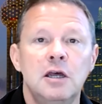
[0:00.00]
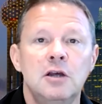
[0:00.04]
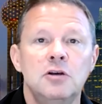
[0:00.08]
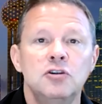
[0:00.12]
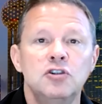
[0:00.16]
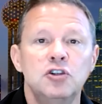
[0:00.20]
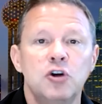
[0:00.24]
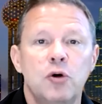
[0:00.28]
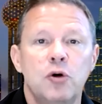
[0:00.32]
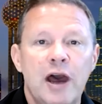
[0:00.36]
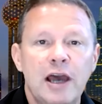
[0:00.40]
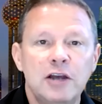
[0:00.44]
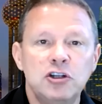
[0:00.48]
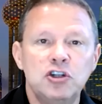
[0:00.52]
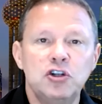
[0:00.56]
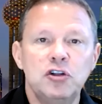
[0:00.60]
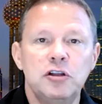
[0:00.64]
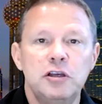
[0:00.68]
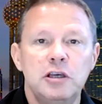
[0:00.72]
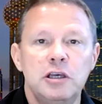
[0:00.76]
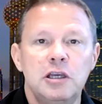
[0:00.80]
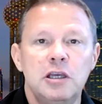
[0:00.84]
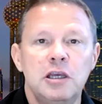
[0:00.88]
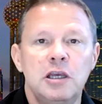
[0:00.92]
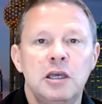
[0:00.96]
So
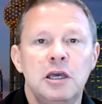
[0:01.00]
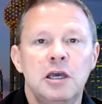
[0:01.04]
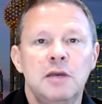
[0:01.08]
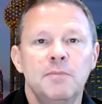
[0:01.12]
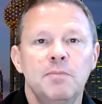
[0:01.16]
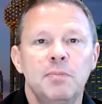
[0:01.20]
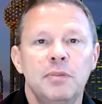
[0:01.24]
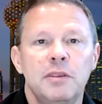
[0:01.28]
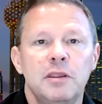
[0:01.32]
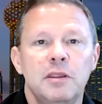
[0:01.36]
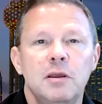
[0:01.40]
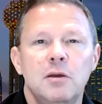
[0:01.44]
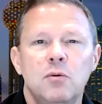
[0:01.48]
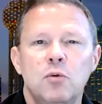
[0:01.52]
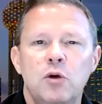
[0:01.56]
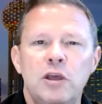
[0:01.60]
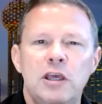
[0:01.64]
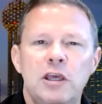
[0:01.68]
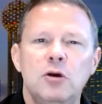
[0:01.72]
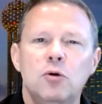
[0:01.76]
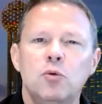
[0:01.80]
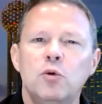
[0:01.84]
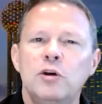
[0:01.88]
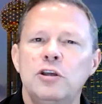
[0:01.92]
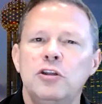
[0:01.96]
actually,
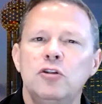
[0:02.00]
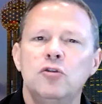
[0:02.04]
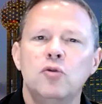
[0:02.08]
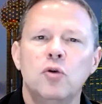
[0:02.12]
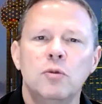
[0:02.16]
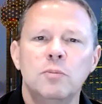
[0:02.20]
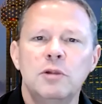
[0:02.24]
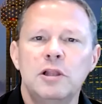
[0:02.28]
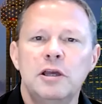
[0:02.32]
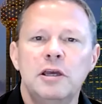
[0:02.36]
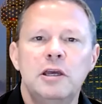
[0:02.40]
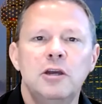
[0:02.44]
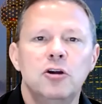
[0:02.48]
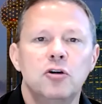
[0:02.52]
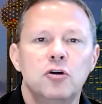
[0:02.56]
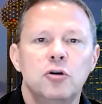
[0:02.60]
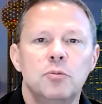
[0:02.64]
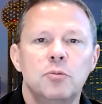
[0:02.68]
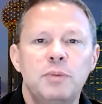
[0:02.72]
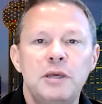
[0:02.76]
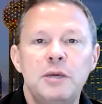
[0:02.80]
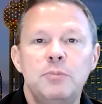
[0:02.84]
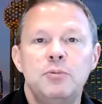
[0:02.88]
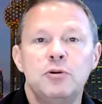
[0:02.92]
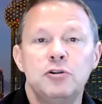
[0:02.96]
we normally hear
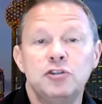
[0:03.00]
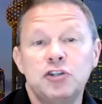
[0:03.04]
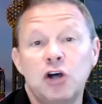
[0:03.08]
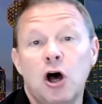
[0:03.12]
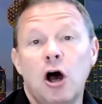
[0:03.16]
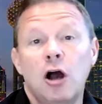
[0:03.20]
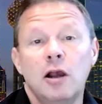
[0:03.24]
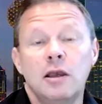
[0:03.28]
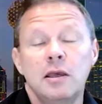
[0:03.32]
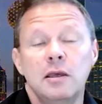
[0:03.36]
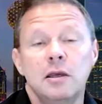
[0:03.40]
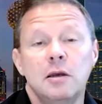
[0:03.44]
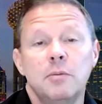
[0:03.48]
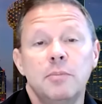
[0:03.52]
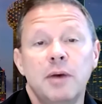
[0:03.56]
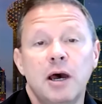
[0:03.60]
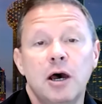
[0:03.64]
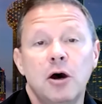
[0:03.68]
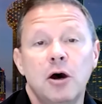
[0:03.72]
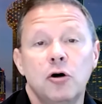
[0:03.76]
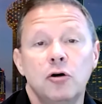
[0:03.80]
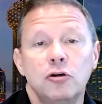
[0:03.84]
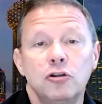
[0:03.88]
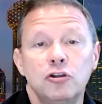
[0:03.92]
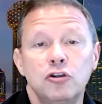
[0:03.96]
people talking
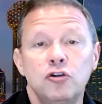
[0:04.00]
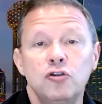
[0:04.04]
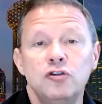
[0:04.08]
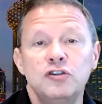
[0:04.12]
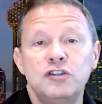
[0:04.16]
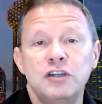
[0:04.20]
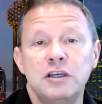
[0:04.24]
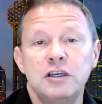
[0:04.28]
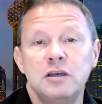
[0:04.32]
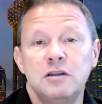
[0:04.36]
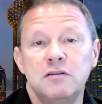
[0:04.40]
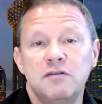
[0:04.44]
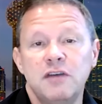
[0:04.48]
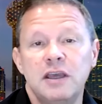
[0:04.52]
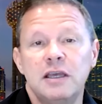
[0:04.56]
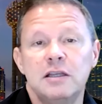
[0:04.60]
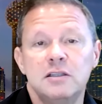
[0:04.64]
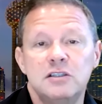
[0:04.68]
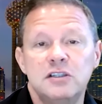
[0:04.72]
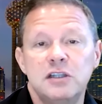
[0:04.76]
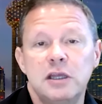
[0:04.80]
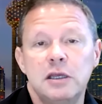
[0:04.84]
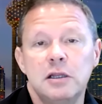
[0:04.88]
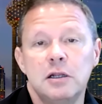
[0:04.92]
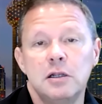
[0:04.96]
about using
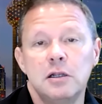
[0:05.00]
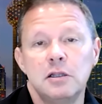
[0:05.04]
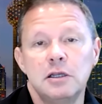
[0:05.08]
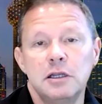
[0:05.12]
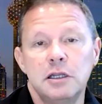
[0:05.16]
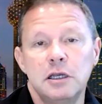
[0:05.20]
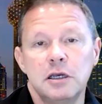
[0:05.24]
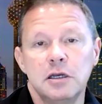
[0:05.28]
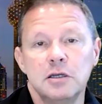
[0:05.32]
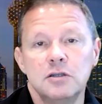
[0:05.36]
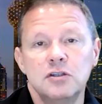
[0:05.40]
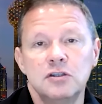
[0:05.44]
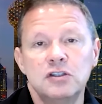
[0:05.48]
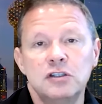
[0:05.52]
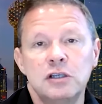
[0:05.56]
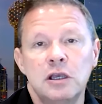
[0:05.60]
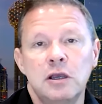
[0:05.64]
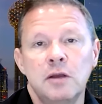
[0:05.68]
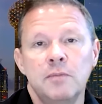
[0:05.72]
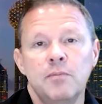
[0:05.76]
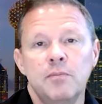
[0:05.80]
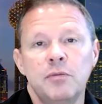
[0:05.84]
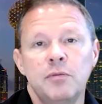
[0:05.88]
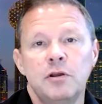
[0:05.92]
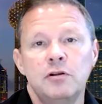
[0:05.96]
advanced analytics
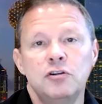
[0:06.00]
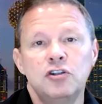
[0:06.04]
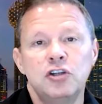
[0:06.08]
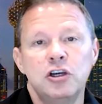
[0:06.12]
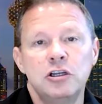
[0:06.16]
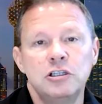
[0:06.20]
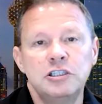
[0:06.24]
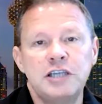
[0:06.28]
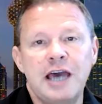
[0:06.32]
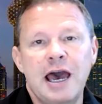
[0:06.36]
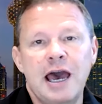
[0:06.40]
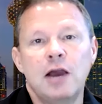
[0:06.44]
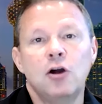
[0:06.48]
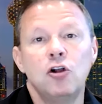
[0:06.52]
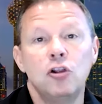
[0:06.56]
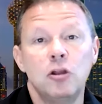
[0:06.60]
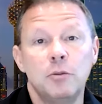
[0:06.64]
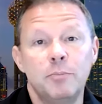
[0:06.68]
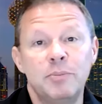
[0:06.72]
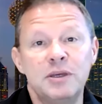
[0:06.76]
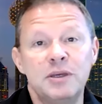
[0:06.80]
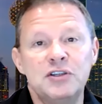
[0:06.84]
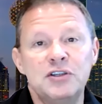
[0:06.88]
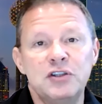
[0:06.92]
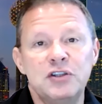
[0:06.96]
to tackle
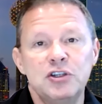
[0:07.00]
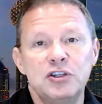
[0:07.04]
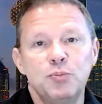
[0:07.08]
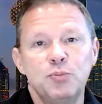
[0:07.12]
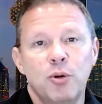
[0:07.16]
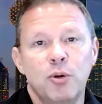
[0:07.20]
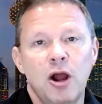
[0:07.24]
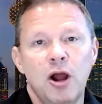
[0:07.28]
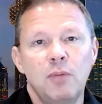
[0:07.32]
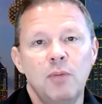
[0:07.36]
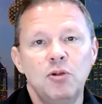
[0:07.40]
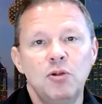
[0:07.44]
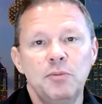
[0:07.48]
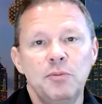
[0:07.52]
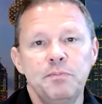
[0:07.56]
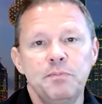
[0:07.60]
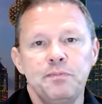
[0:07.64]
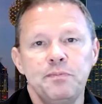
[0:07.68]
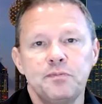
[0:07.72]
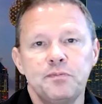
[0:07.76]
a business problem,